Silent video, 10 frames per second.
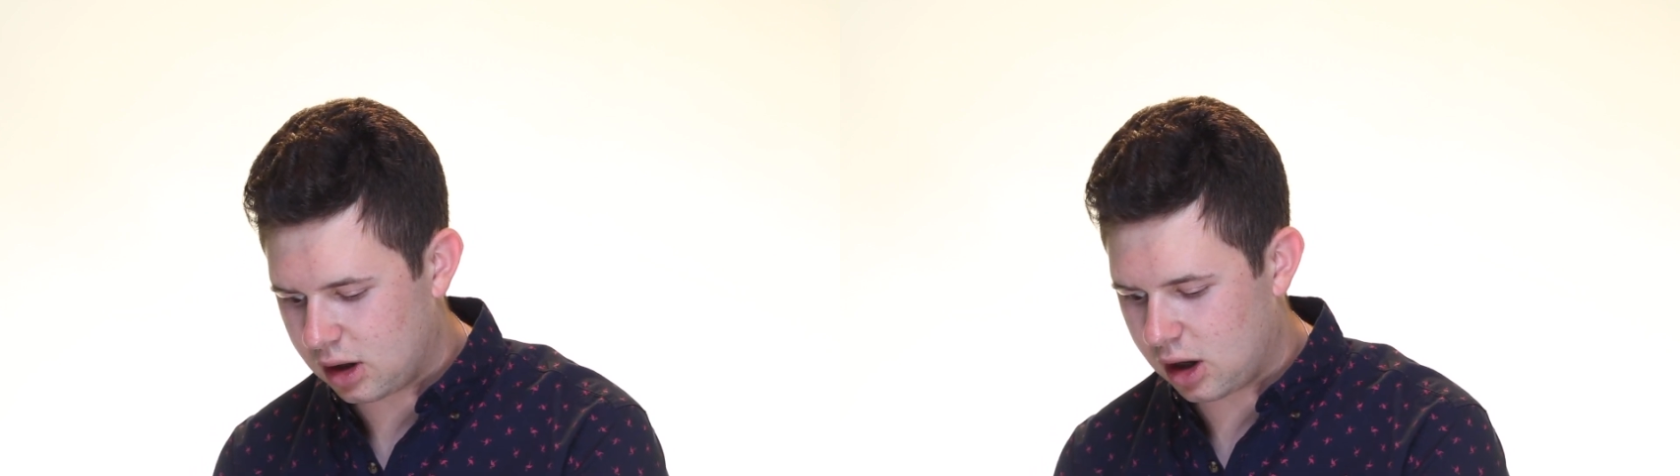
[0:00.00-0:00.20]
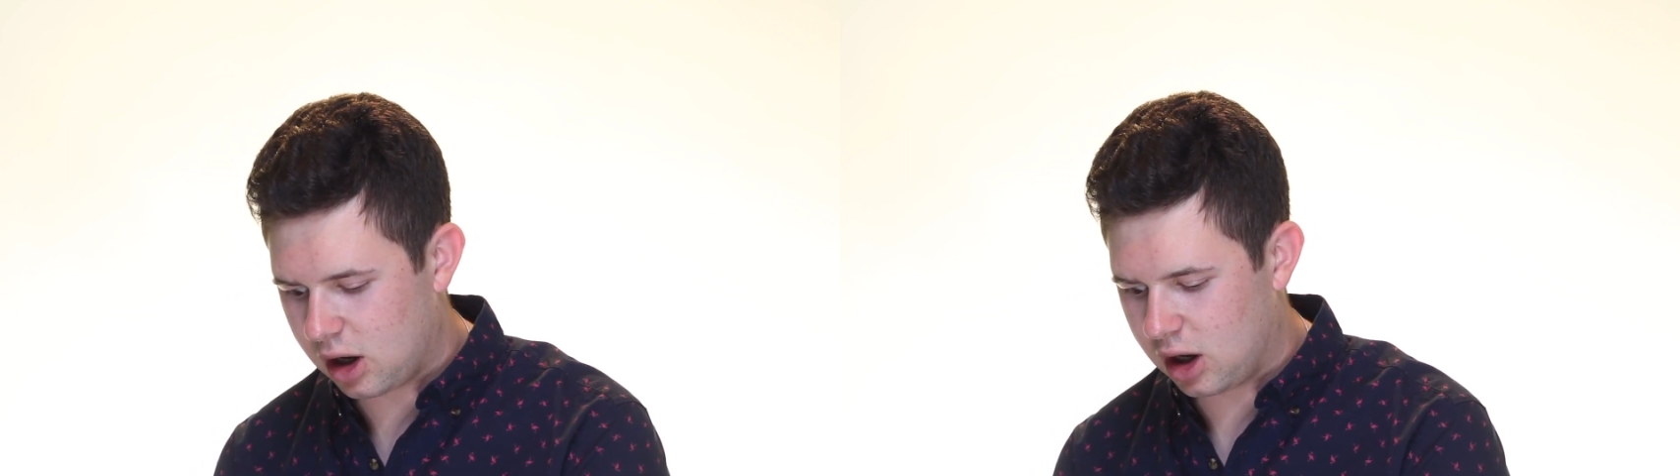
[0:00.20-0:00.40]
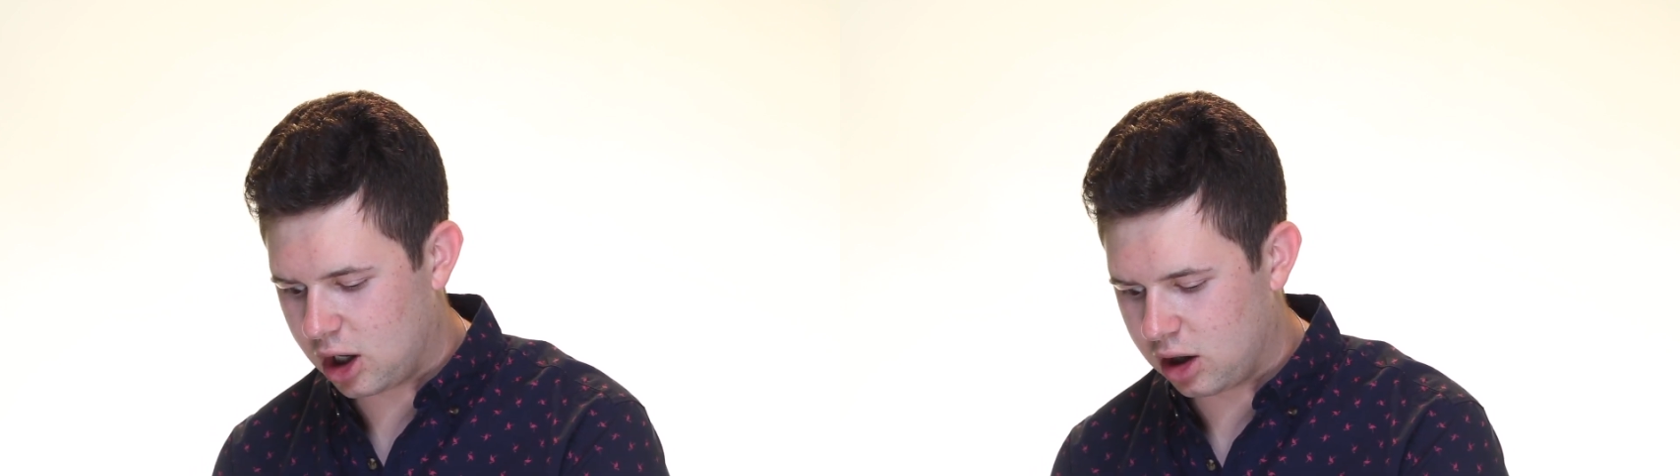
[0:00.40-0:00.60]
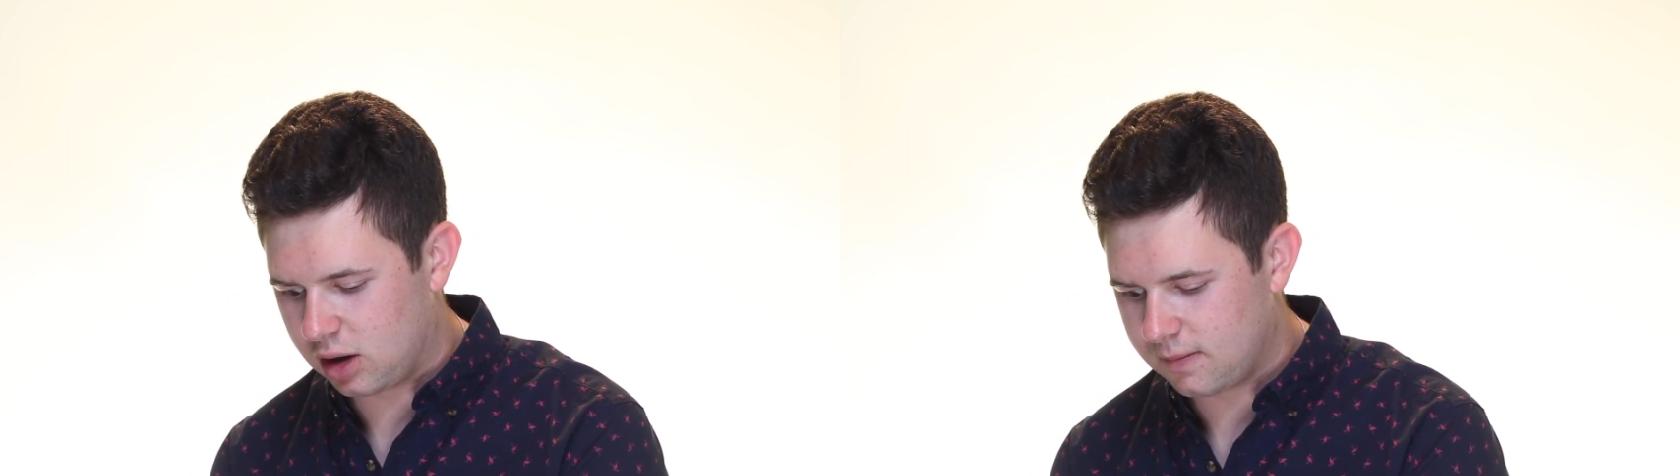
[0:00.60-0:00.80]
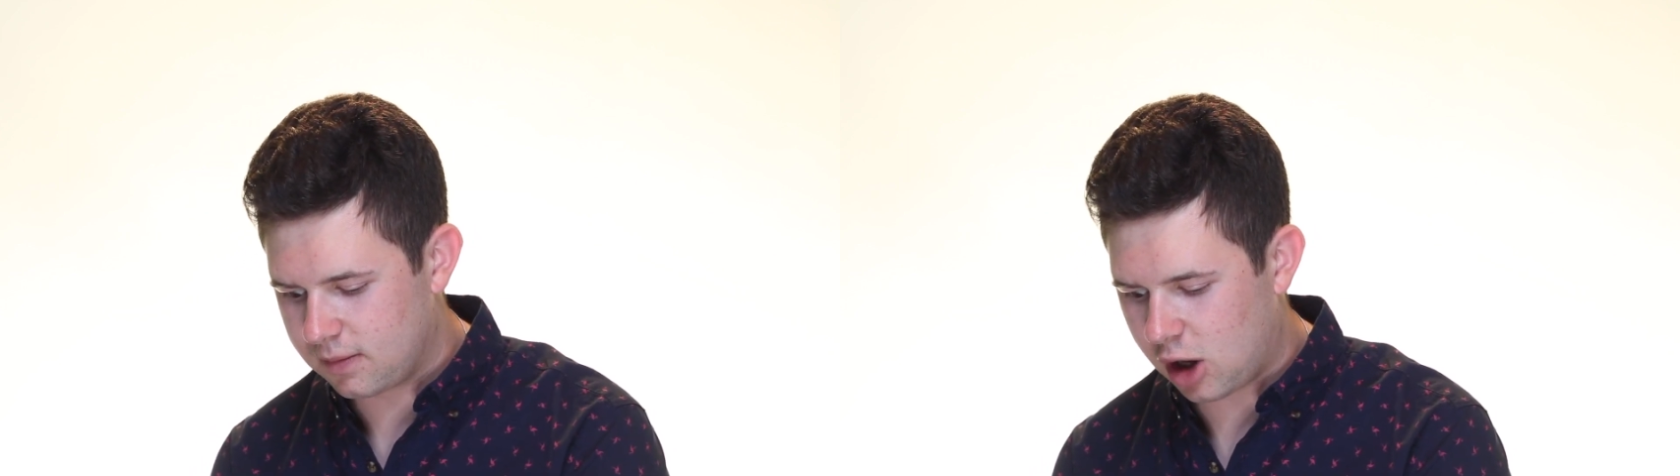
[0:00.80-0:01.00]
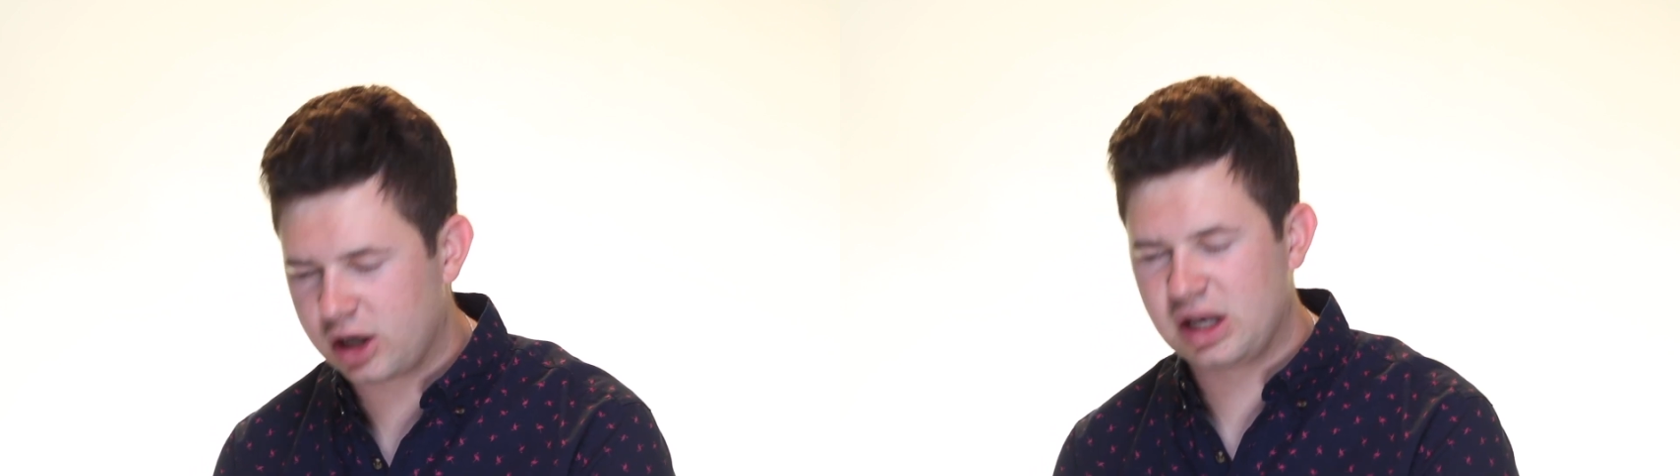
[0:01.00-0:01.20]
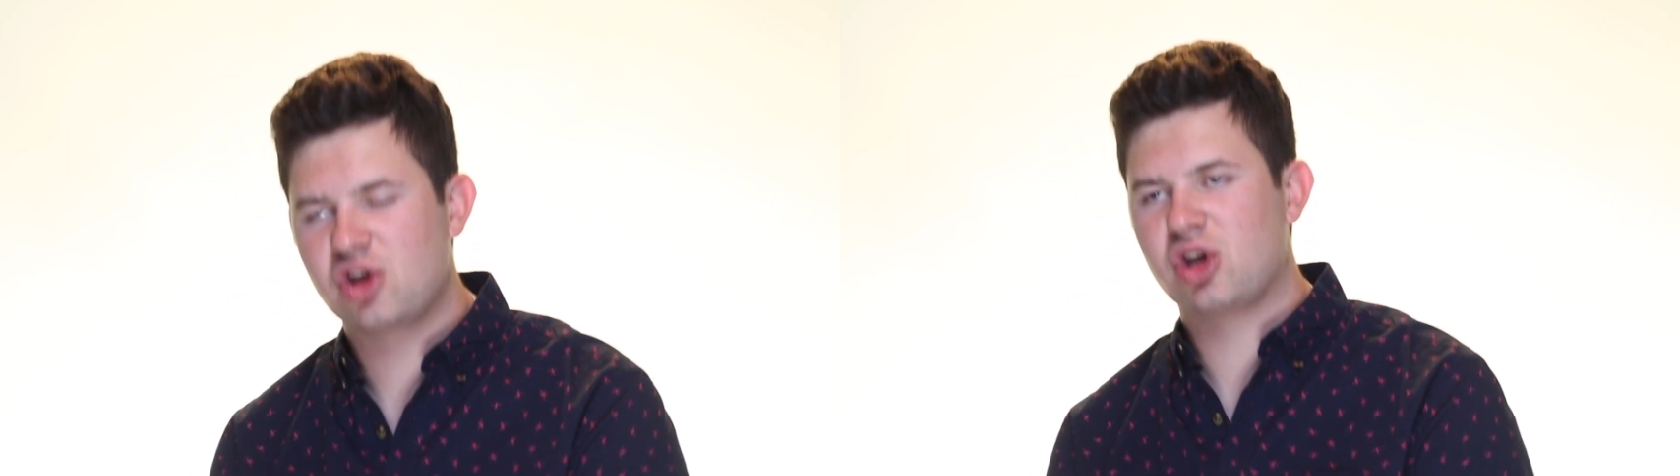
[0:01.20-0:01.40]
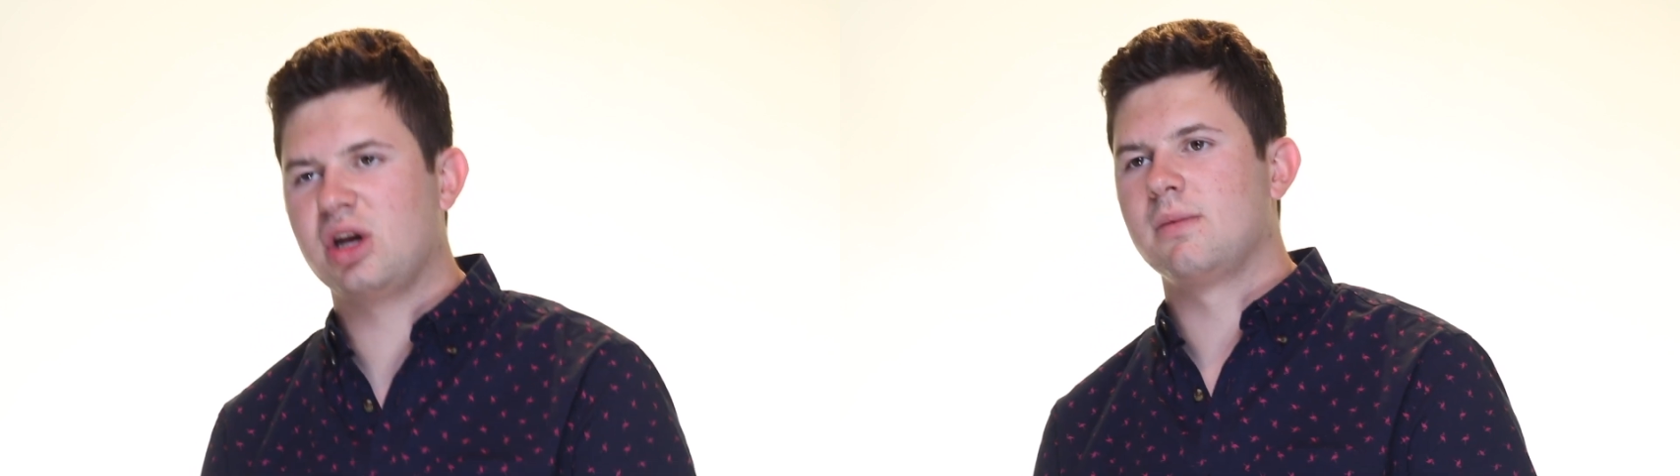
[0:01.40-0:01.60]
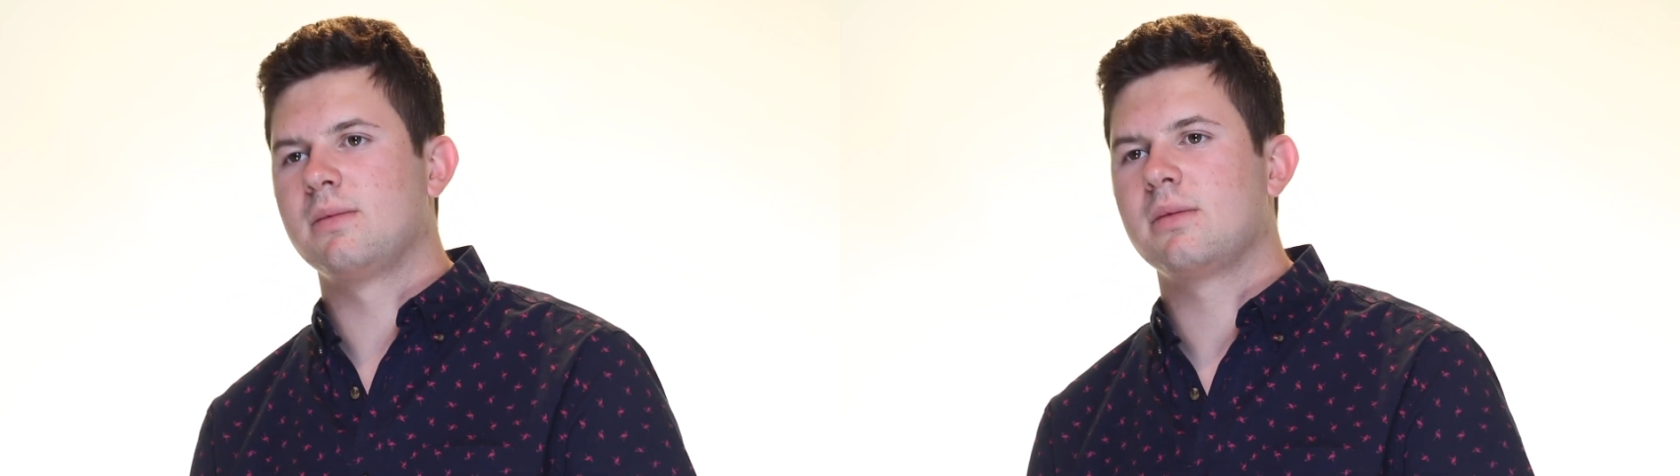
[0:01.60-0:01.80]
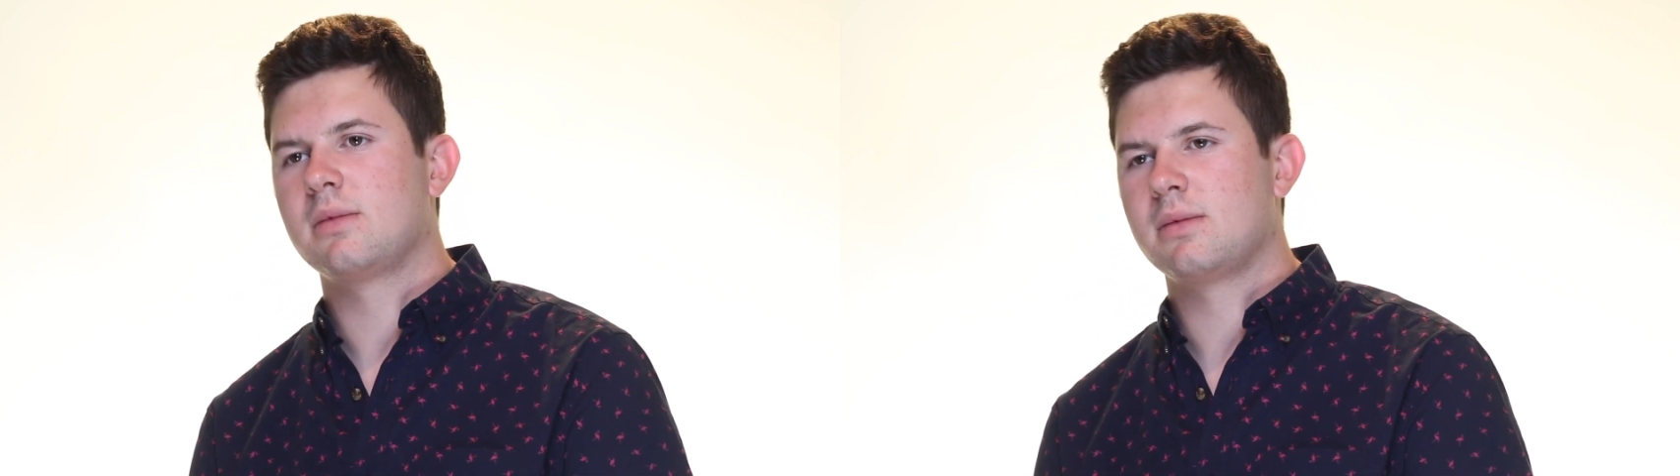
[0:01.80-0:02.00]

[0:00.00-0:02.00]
audition,